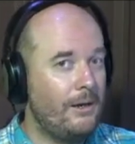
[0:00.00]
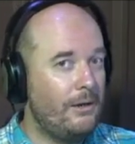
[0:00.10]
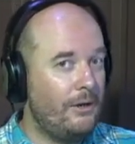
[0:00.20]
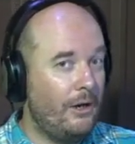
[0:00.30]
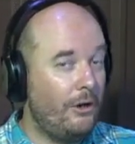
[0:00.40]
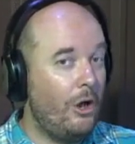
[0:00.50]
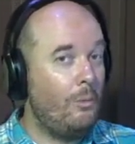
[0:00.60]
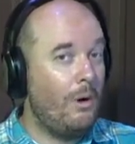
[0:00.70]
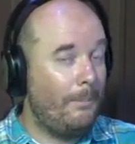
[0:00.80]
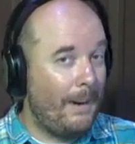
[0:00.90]
know
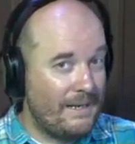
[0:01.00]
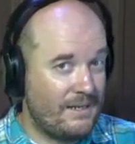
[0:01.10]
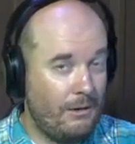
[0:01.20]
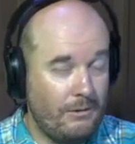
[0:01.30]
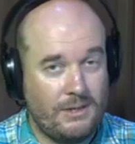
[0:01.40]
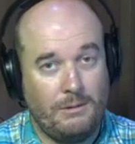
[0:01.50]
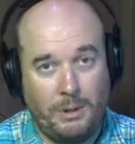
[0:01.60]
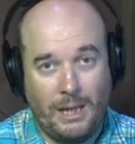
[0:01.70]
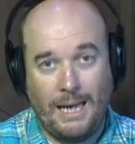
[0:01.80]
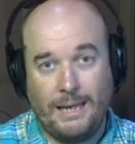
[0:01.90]
what bass note to
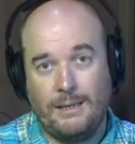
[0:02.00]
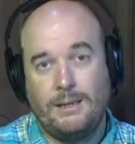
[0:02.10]
play